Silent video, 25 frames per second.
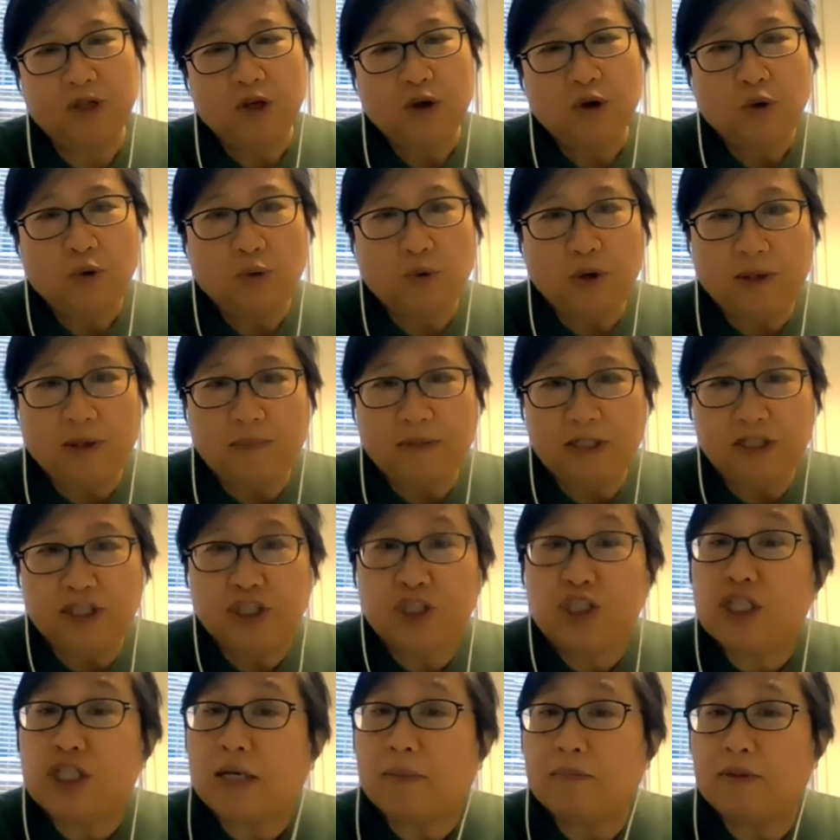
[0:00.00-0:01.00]
women
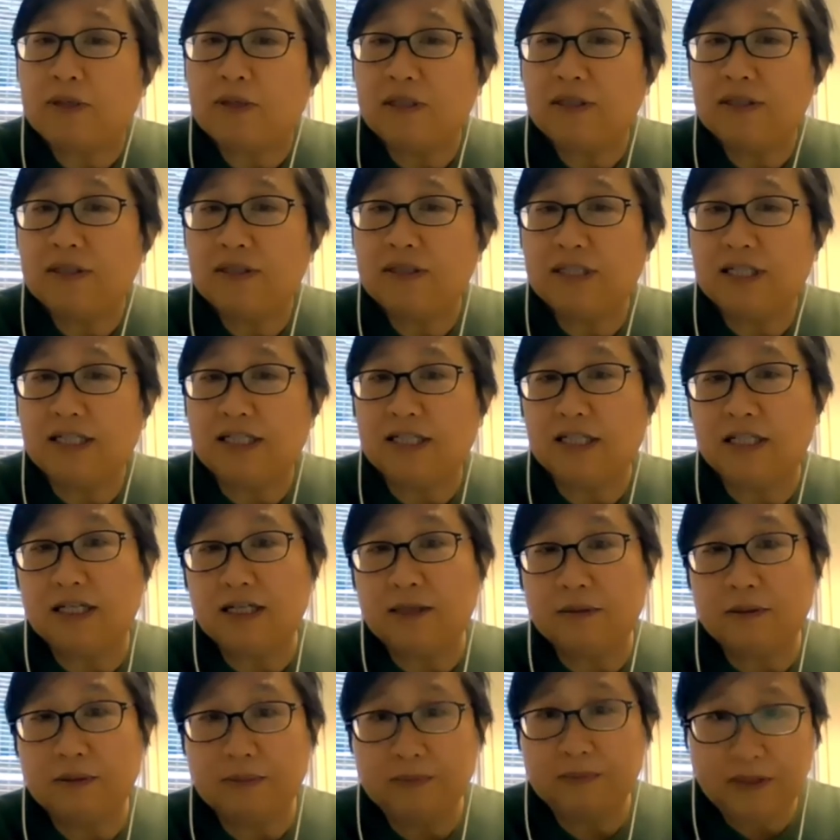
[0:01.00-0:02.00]
shepherds in the
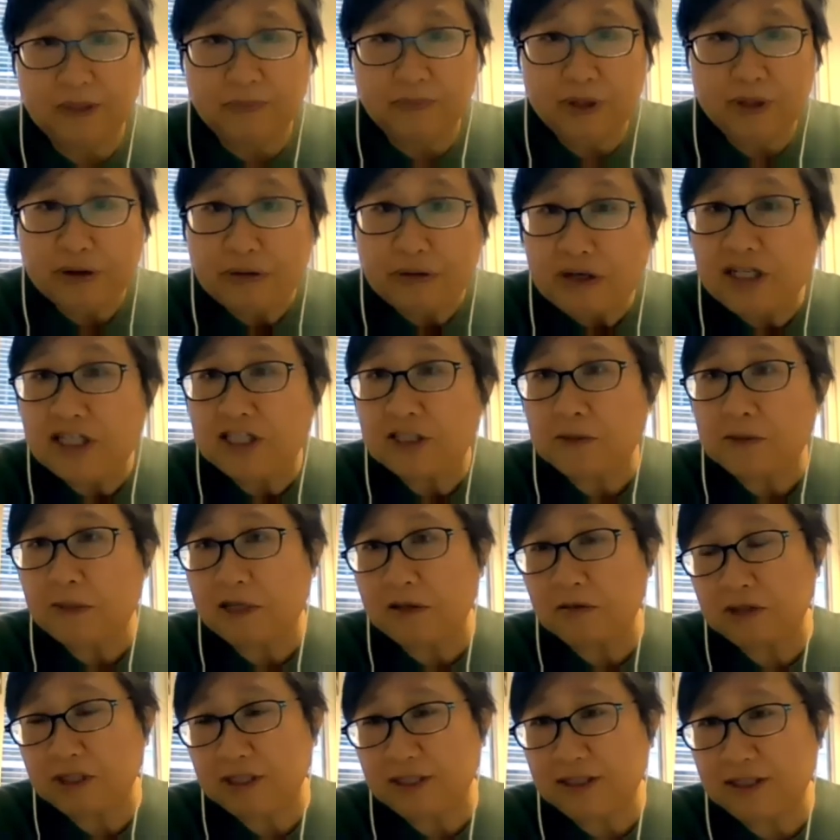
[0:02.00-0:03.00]
Pyrenees
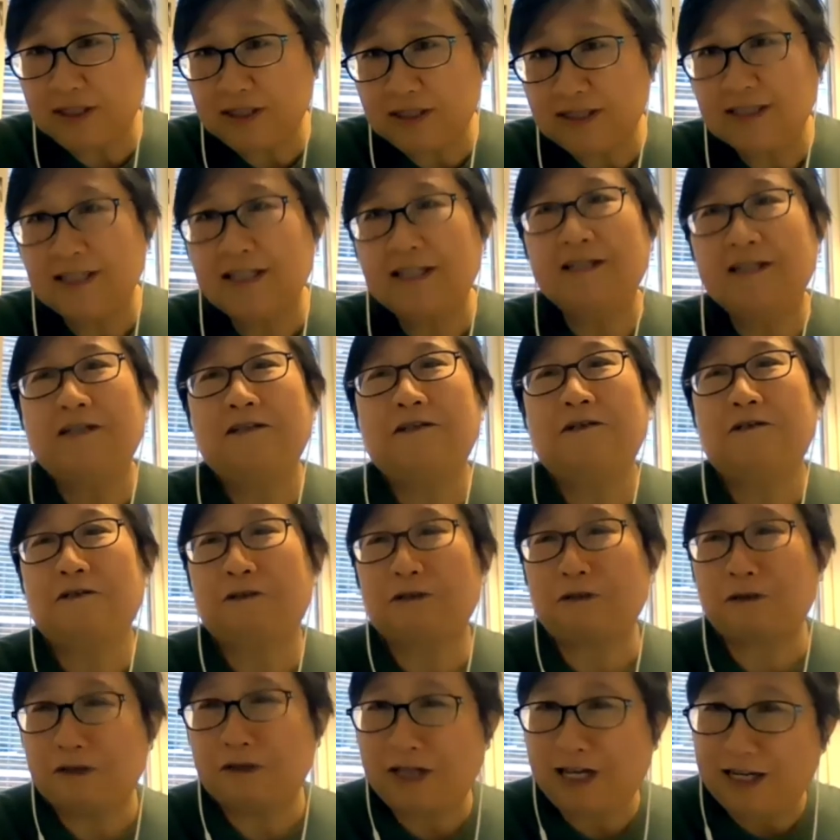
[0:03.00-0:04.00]
Mountains.
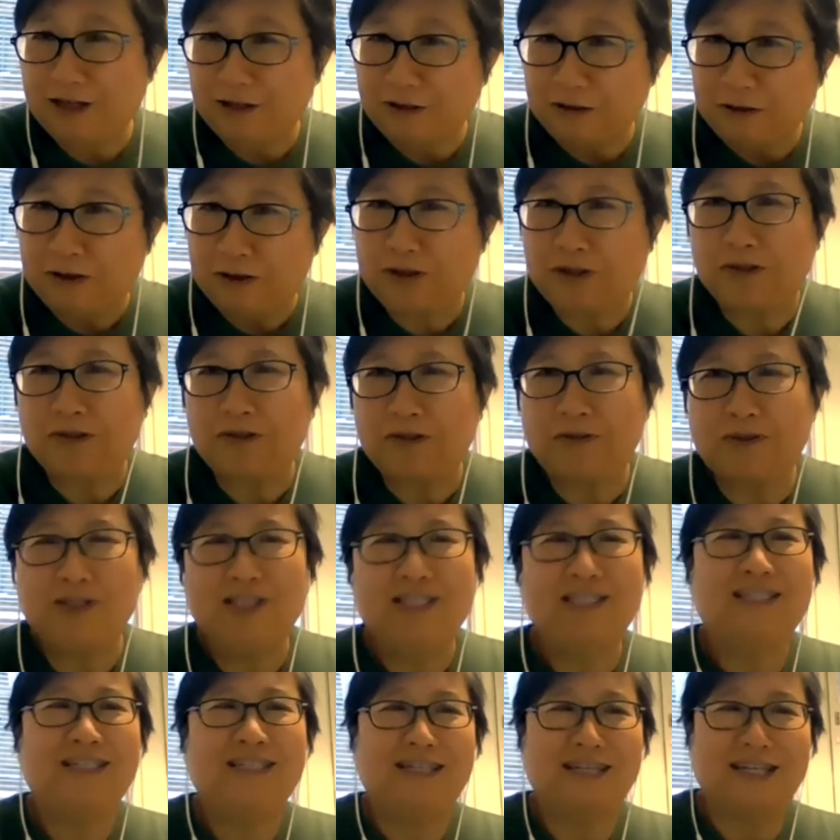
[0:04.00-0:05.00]
So there are also
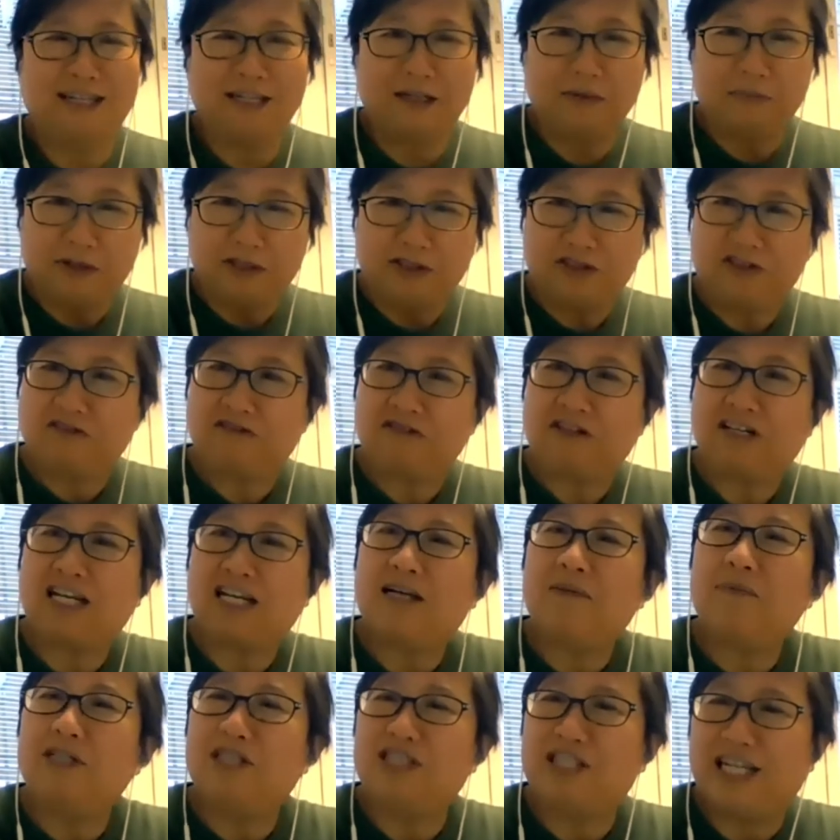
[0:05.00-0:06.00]
elements of
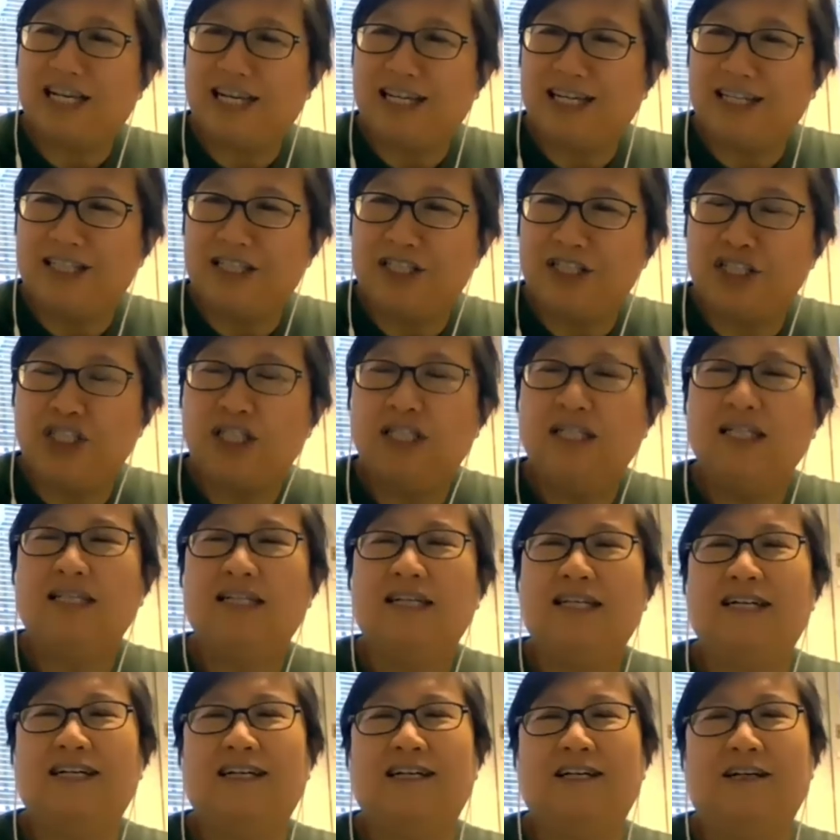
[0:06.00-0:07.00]
climate change
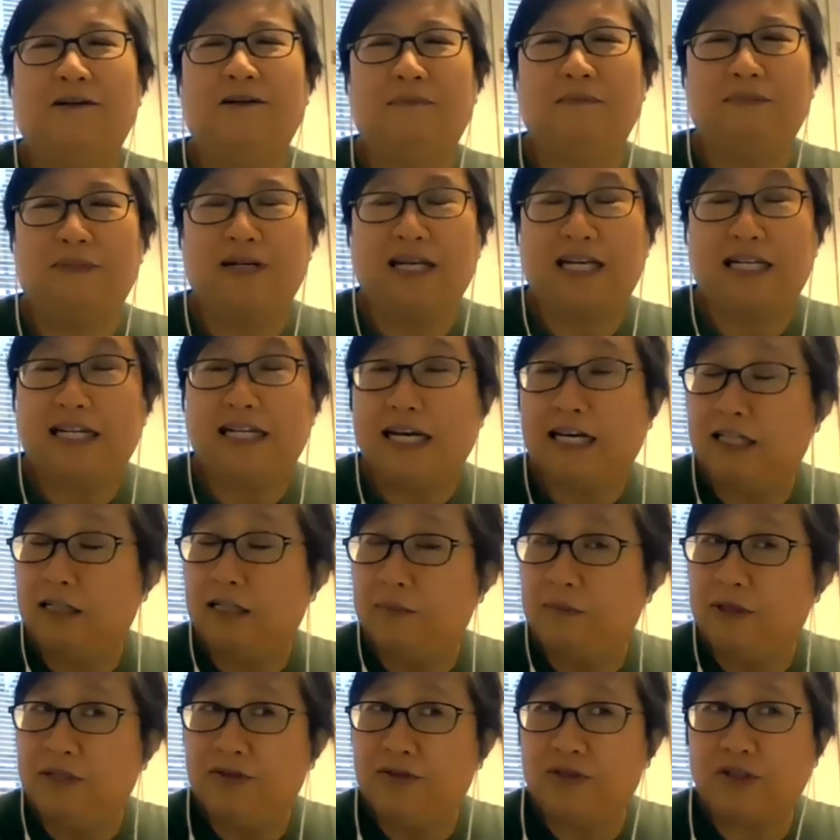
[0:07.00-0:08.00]
and
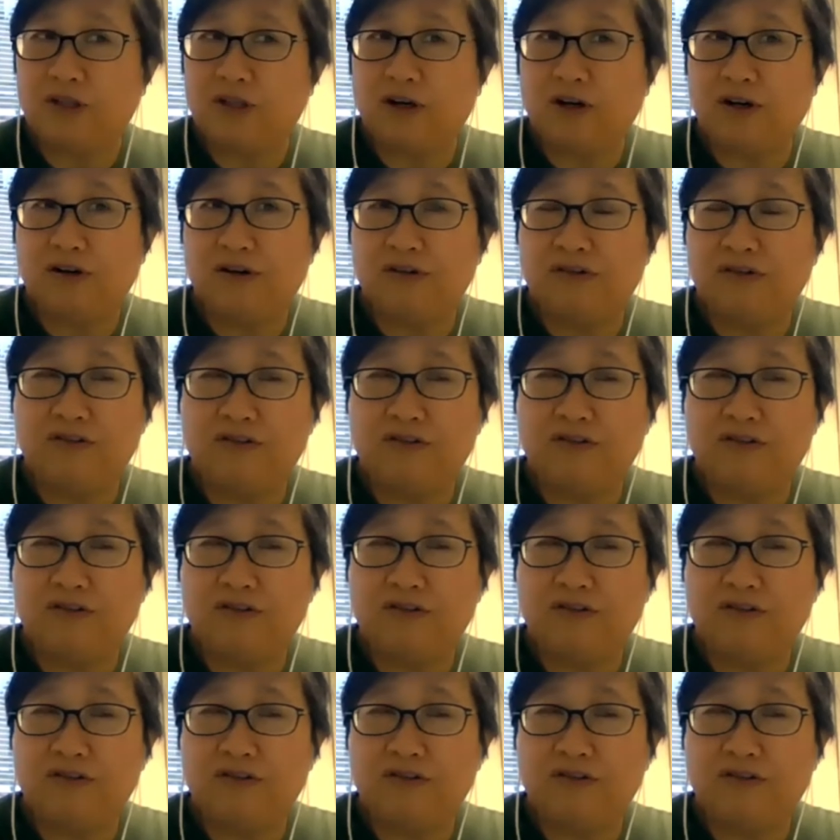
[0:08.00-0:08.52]
elements of